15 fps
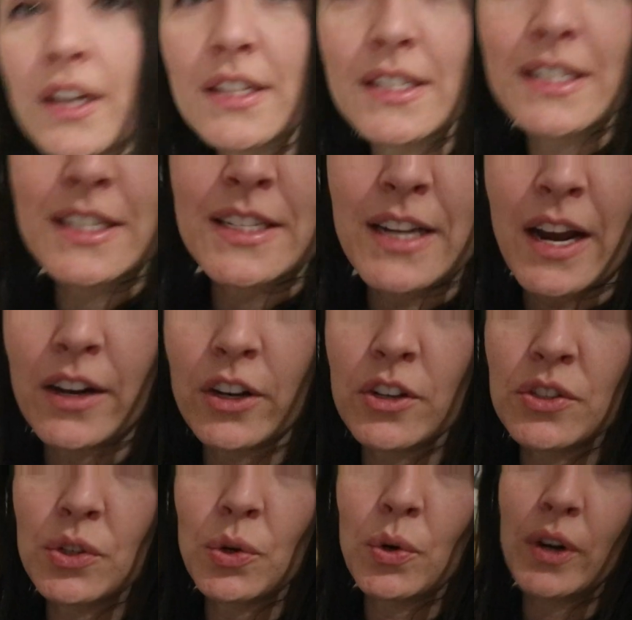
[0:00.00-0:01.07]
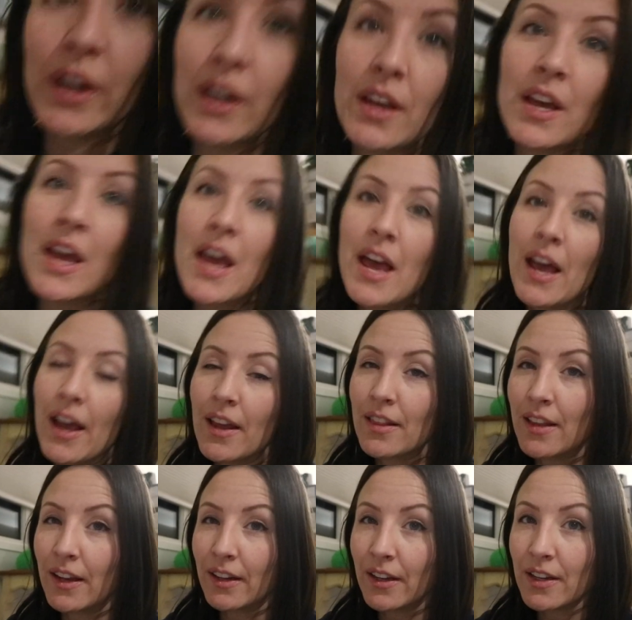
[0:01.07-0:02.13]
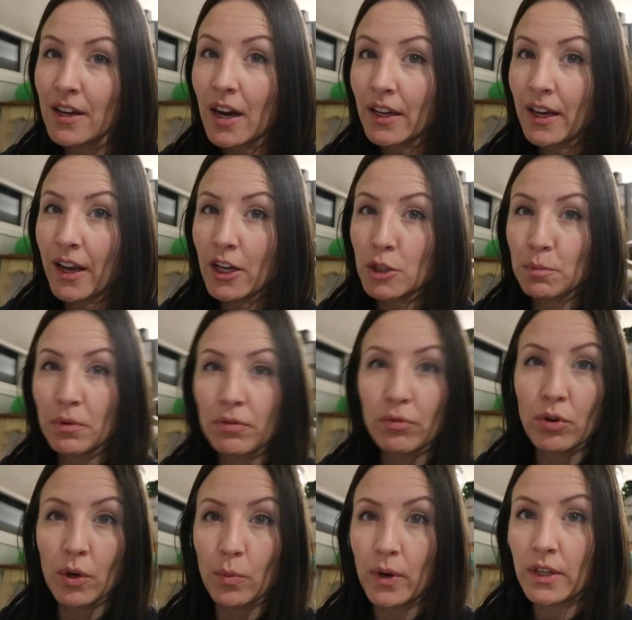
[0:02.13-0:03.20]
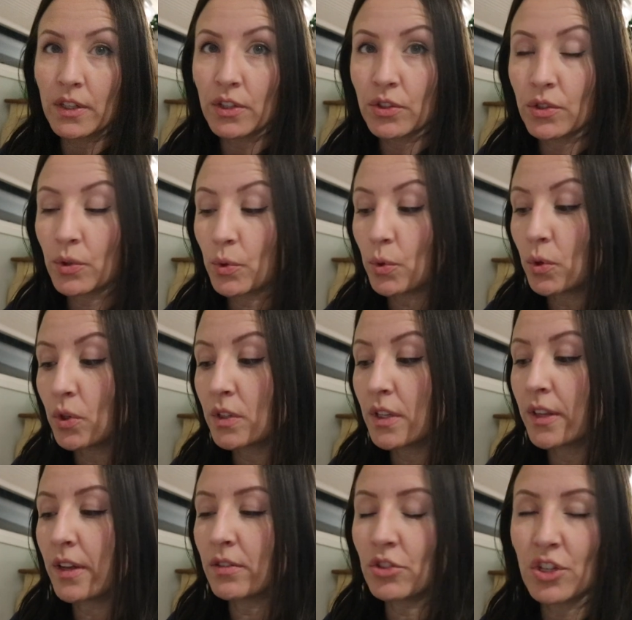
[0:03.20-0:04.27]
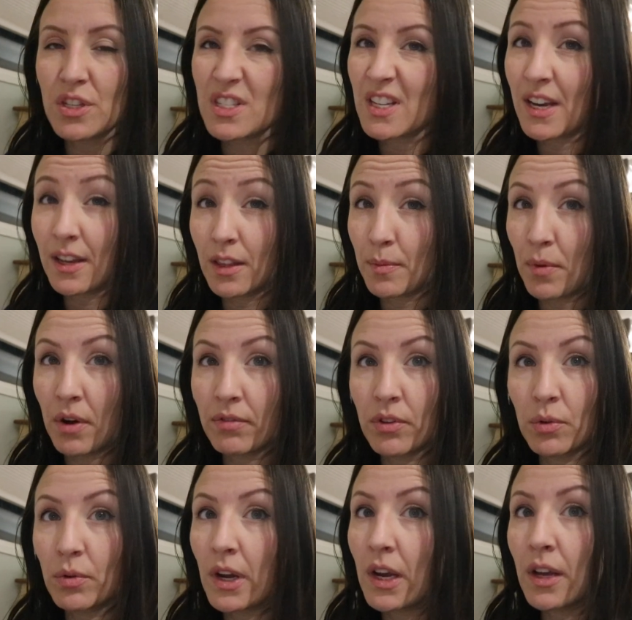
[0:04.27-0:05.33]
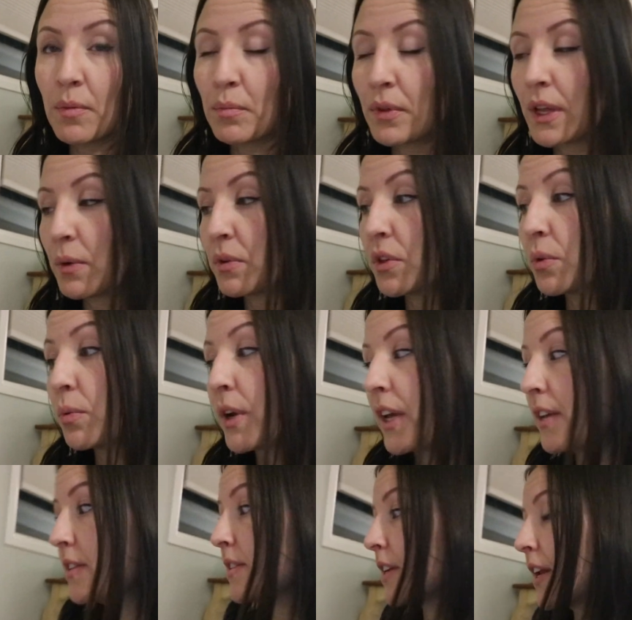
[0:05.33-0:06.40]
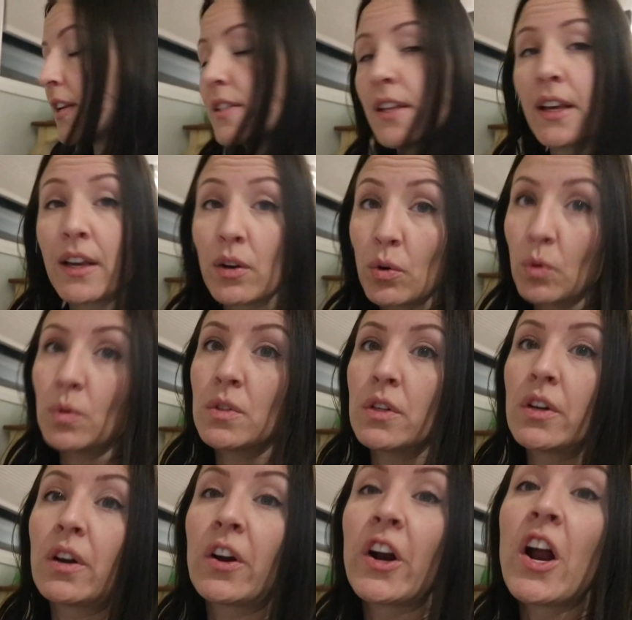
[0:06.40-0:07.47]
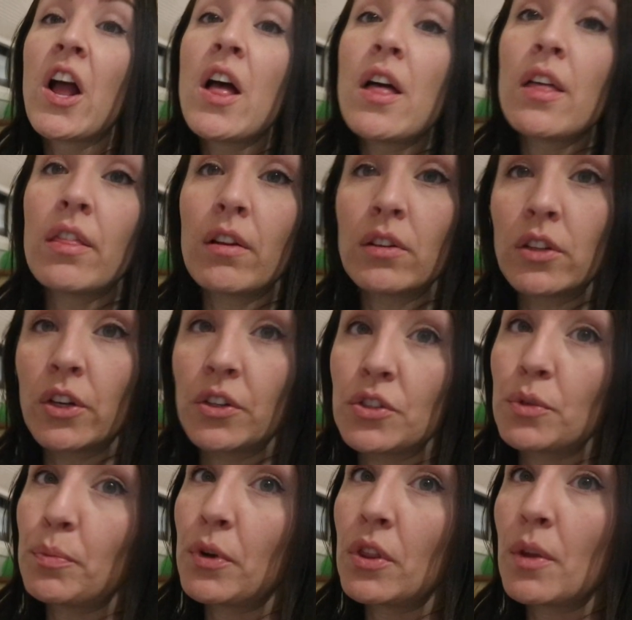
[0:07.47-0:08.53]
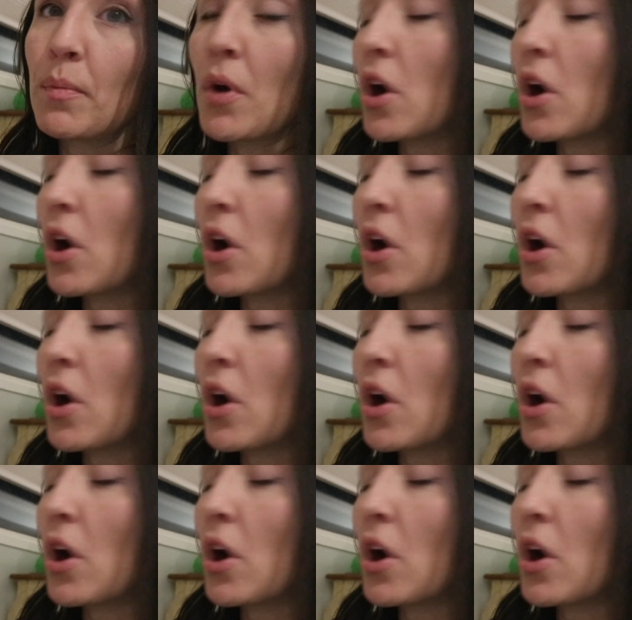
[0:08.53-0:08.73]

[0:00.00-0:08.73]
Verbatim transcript: stacker toy at like a young age before one years old they'll just take them off the ring and play with the rings and as they get older they'll learn to put them